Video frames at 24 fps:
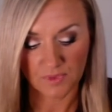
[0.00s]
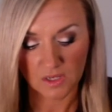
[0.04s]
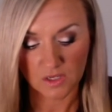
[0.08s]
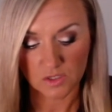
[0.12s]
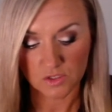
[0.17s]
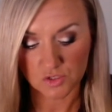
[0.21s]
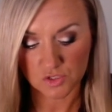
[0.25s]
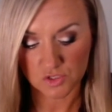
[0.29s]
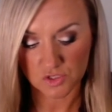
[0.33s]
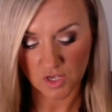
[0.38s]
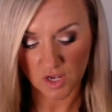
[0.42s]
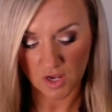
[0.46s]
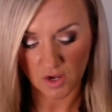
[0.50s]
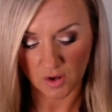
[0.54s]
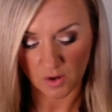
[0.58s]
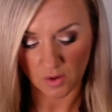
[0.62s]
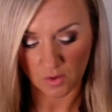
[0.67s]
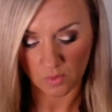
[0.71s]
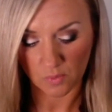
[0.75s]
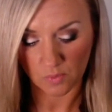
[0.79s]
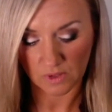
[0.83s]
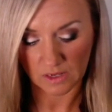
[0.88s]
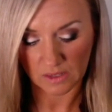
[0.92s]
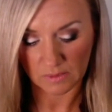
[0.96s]

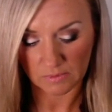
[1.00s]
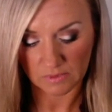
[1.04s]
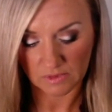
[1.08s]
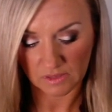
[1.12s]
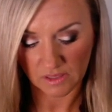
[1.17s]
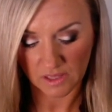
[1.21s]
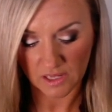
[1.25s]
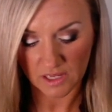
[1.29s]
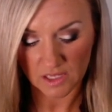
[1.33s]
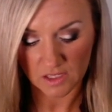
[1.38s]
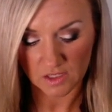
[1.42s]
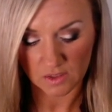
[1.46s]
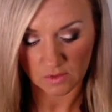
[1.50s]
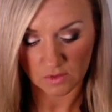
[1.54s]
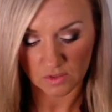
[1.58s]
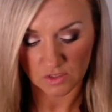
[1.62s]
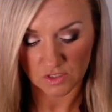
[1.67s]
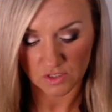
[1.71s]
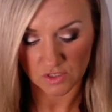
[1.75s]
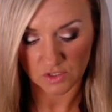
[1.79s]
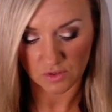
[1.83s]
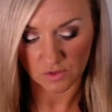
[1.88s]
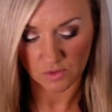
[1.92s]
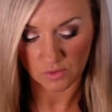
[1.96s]
So what I would like you to
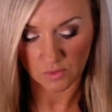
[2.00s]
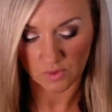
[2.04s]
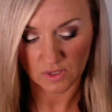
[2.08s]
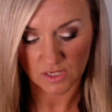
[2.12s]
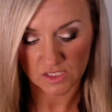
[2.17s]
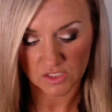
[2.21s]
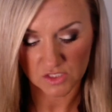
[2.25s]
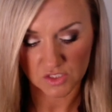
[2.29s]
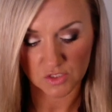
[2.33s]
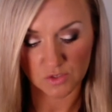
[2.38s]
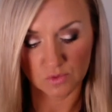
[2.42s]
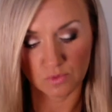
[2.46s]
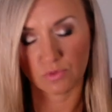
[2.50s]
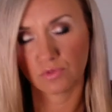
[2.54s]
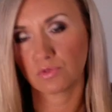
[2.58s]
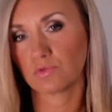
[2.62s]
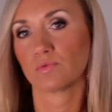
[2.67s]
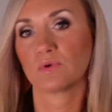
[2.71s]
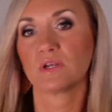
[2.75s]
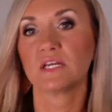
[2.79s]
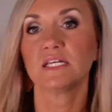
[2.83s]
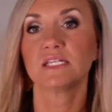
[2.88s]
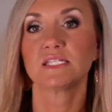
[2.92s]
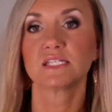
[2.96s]
do is do
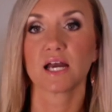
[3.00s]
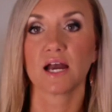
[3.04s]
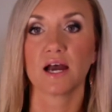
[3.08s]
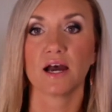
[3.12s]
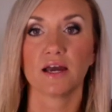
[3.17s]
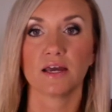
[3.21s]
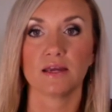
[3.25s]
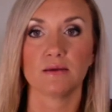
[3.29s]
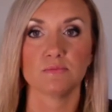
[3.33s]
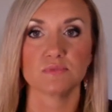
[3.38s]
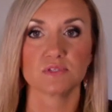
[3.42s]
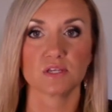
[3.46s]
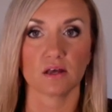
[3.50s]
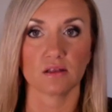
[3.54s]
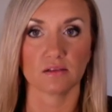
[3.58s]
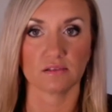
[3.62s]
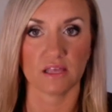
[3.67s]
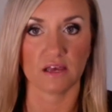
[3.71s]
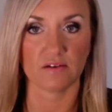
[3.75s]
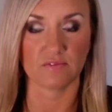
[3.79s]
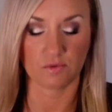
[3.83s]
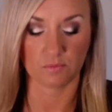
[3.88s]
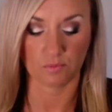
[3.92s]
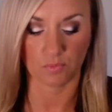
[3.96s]
3 times
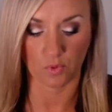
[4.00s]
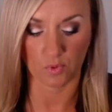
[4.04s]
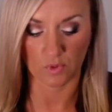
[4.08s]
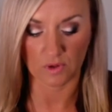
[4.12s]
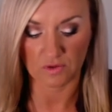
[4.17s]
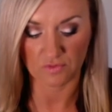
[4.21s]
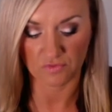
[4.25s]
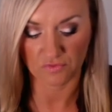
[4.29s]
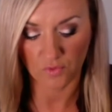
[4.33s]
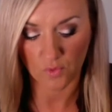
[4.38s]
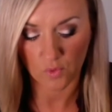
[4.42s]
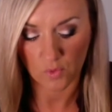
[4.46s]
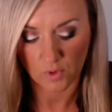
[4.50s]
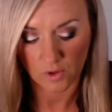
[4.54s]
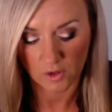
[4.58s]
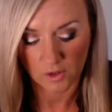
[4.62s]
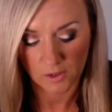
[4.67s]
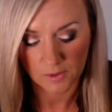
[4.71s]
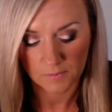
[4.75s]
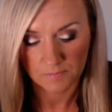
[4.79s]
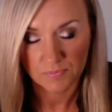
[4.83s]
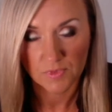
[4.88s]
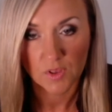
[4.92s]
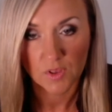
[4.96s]
11.4,